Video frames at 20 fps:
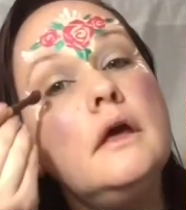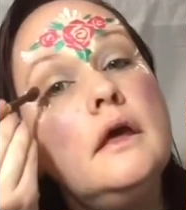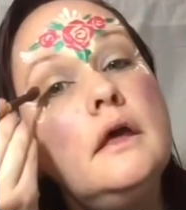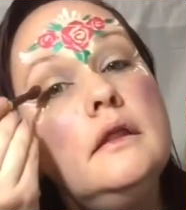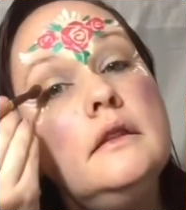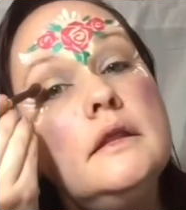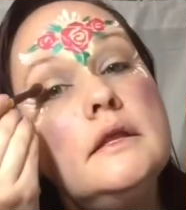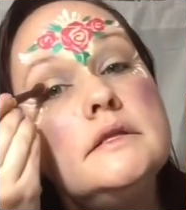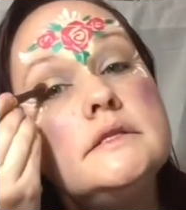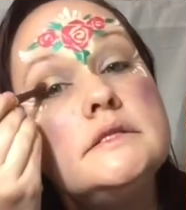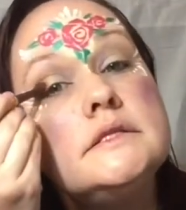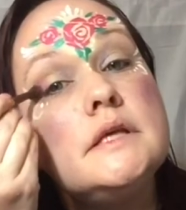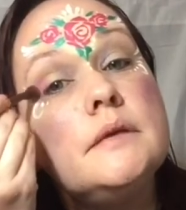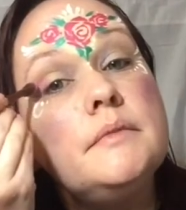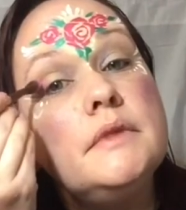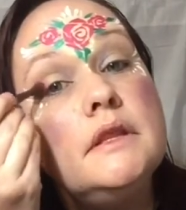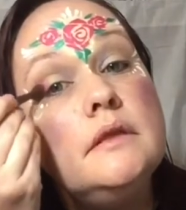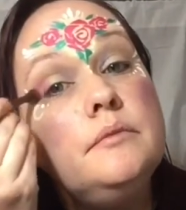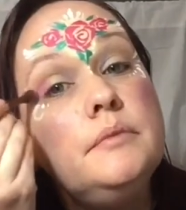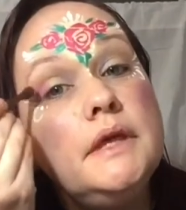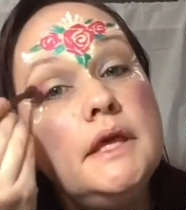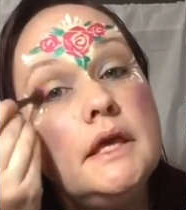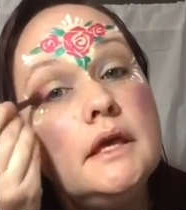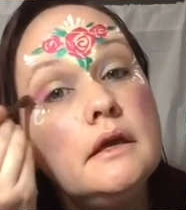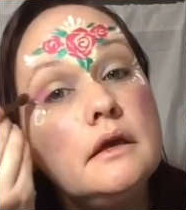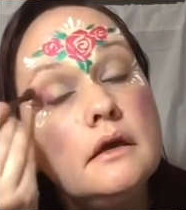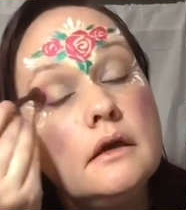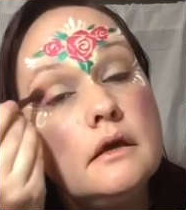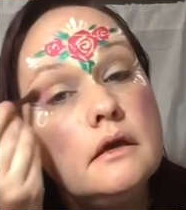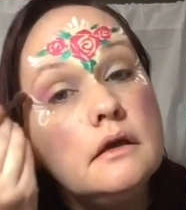And then some of the
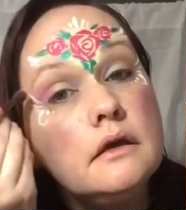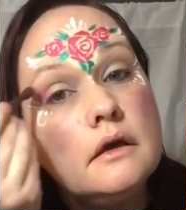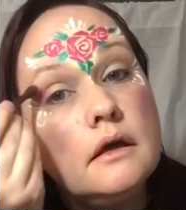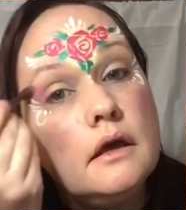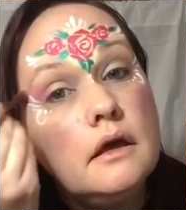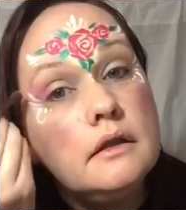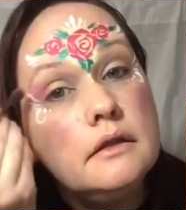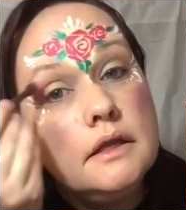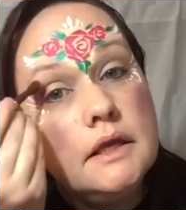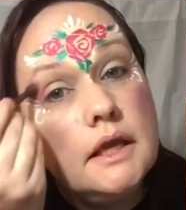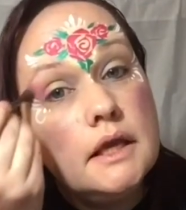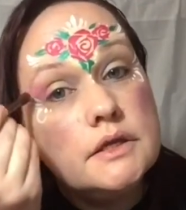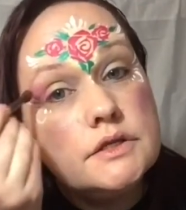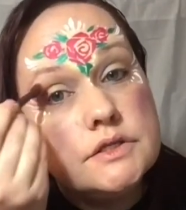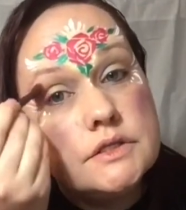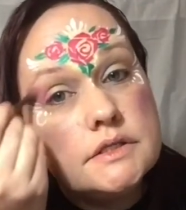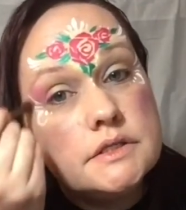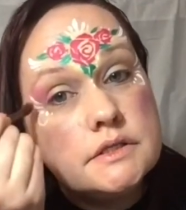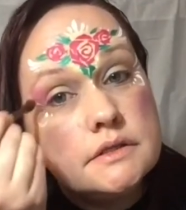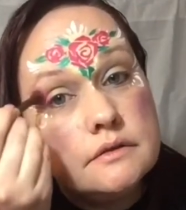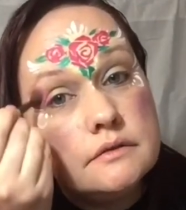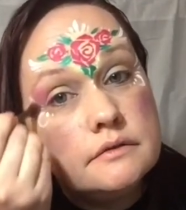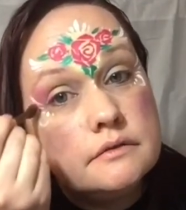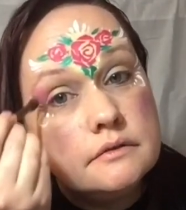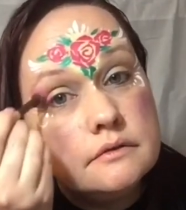pink on the edges.